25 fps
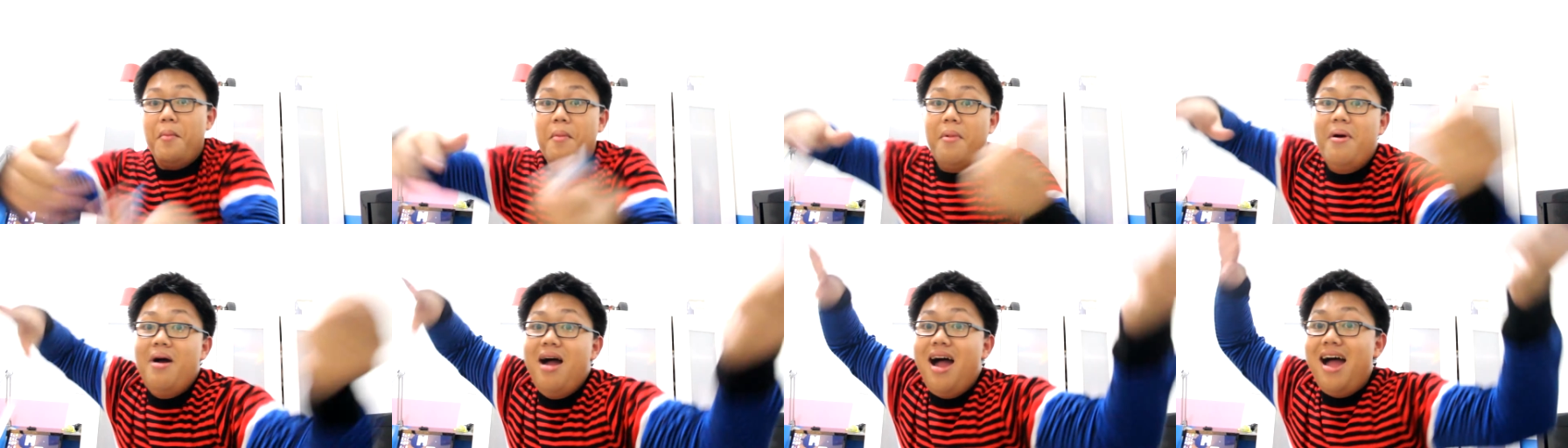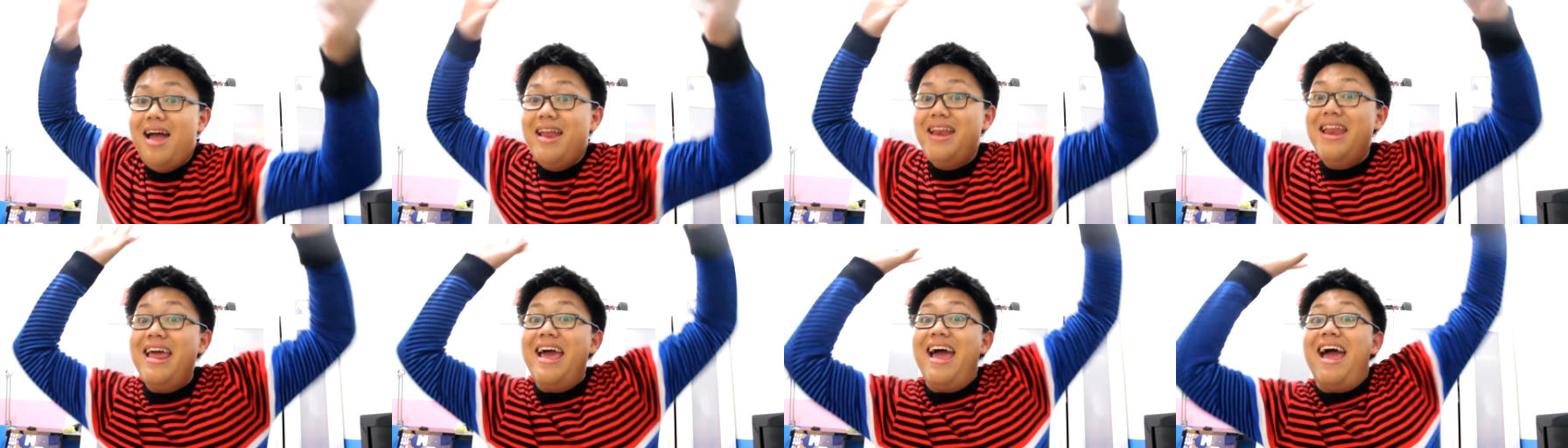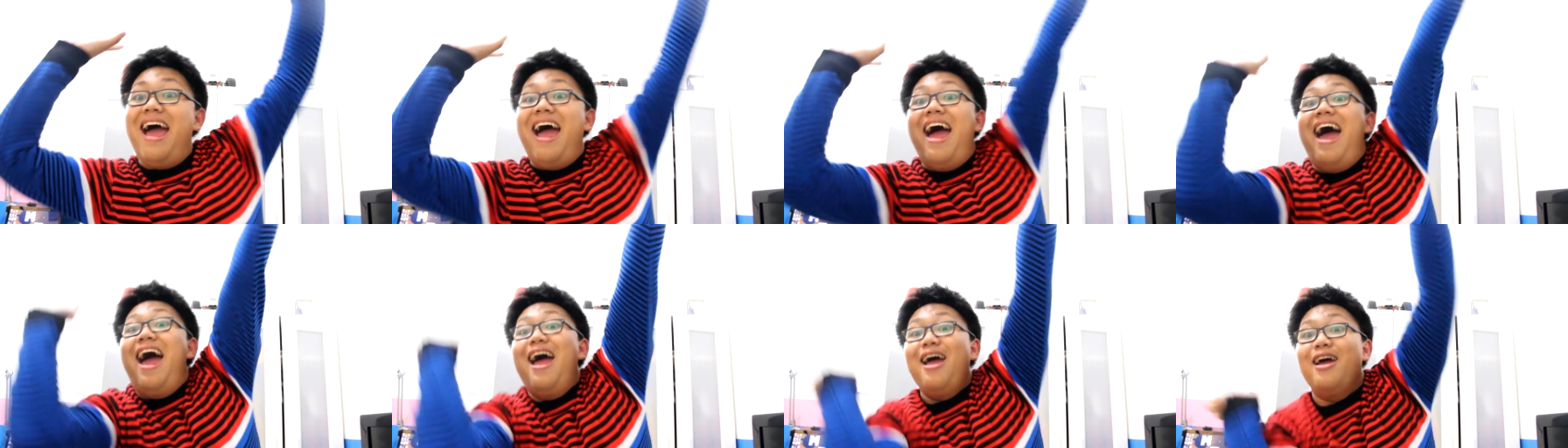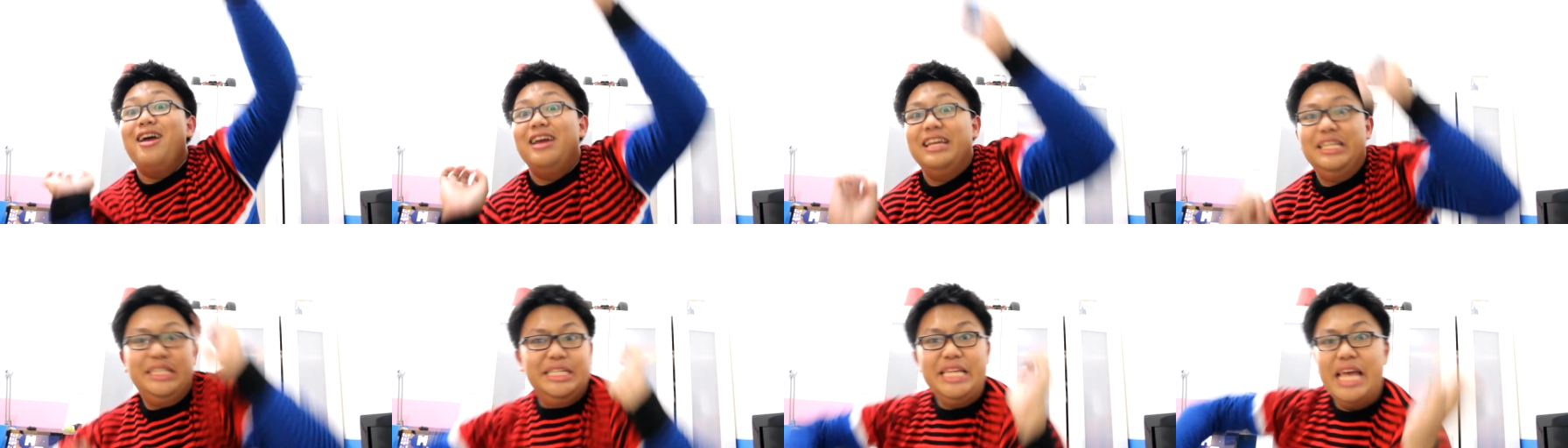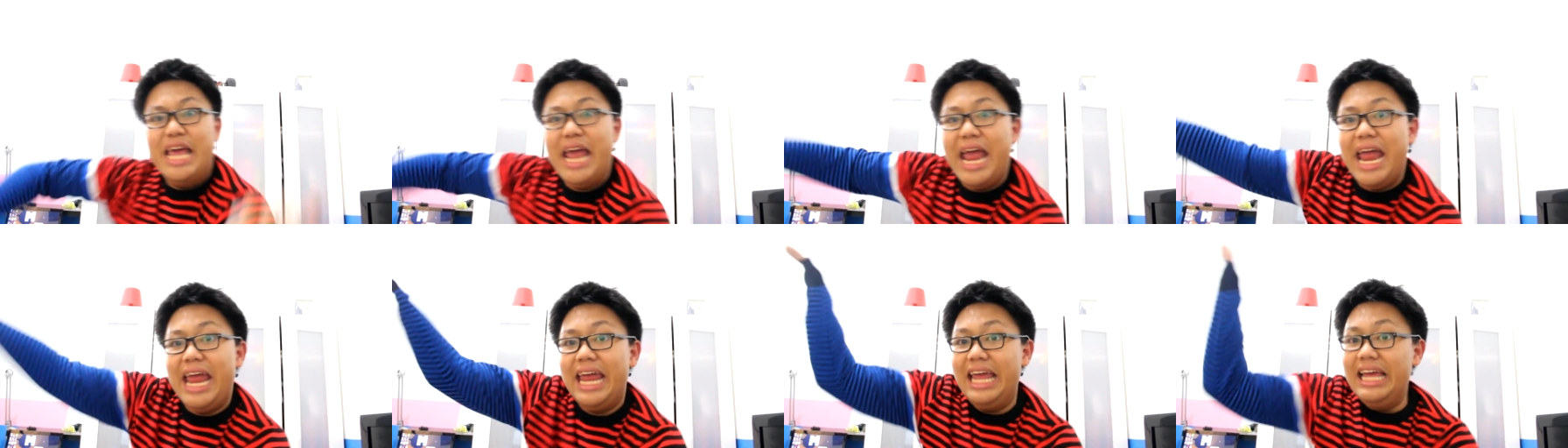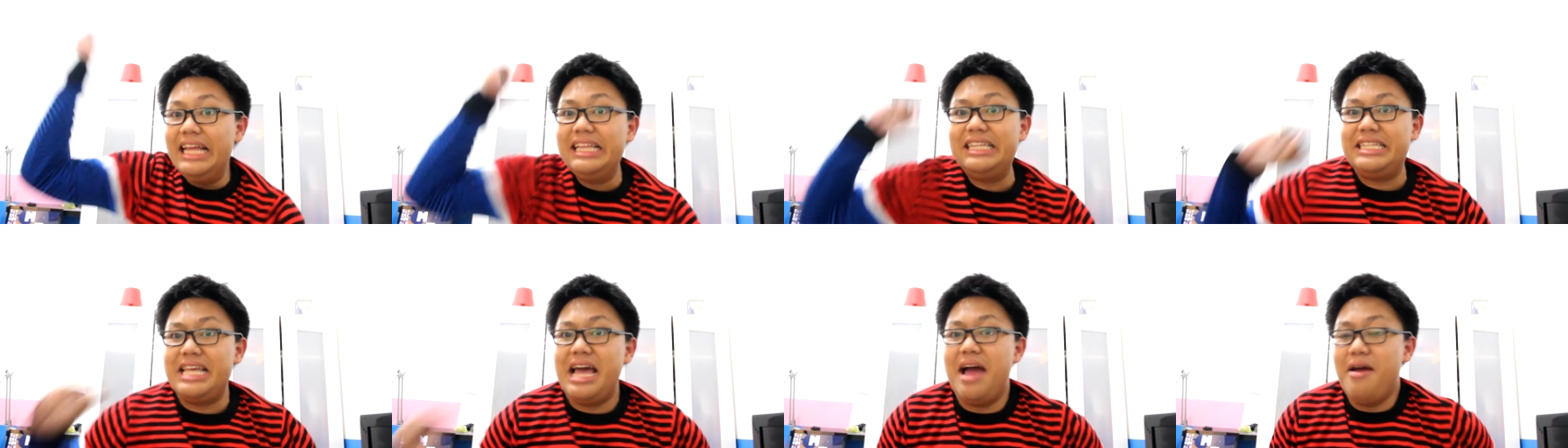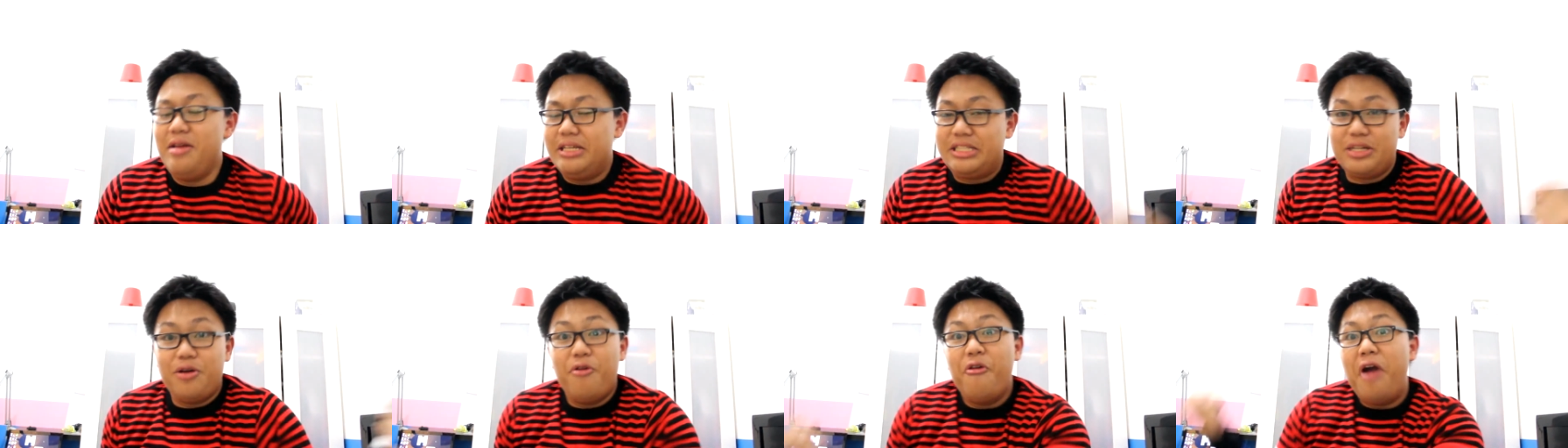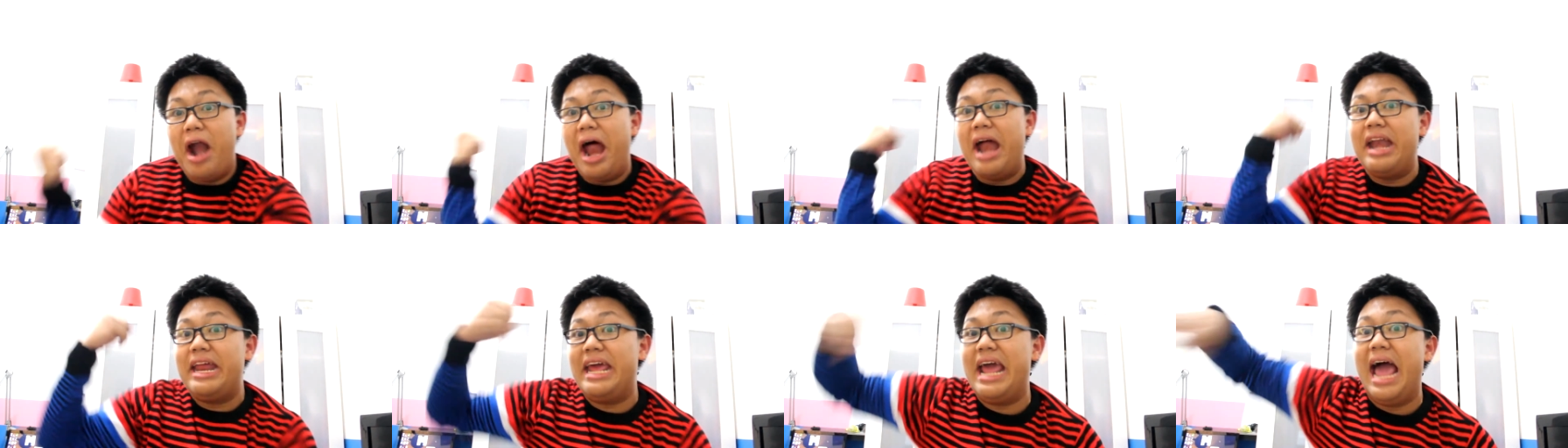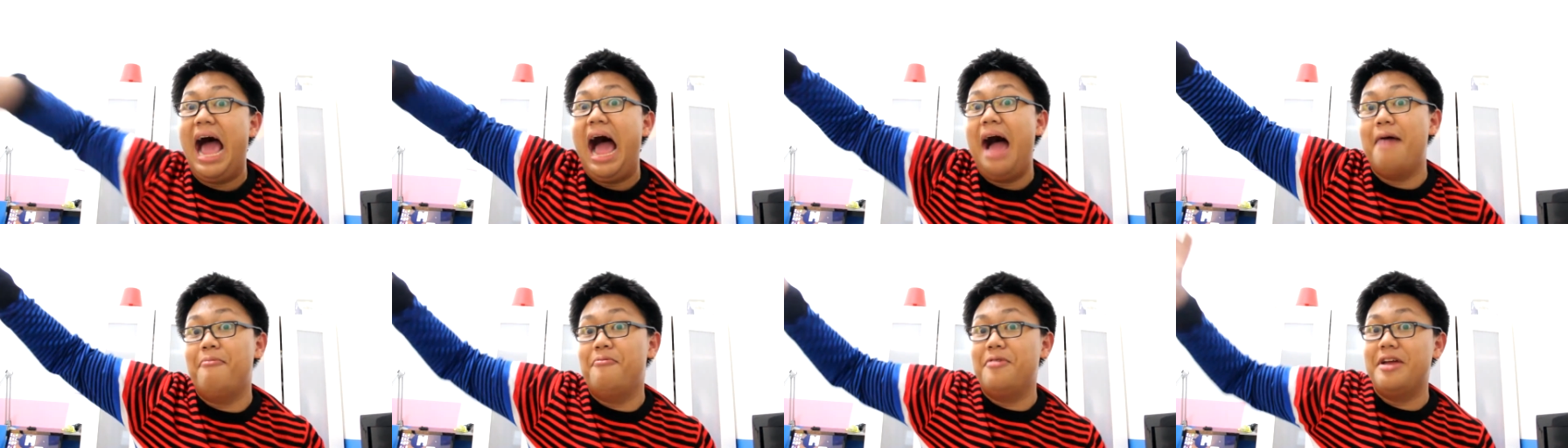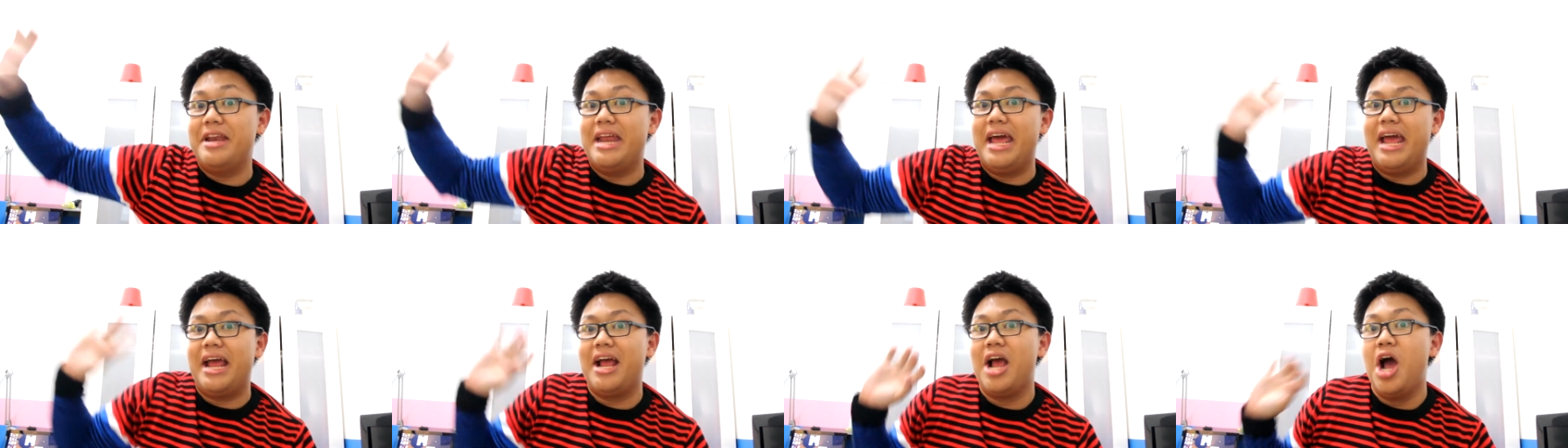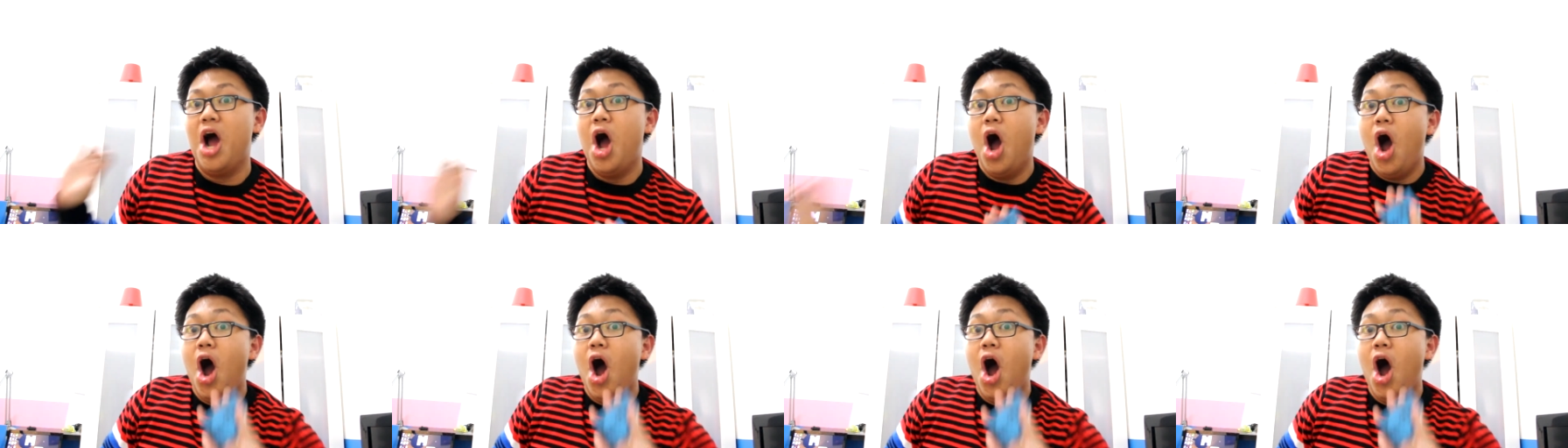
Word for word: money! See, it's, it's already happening!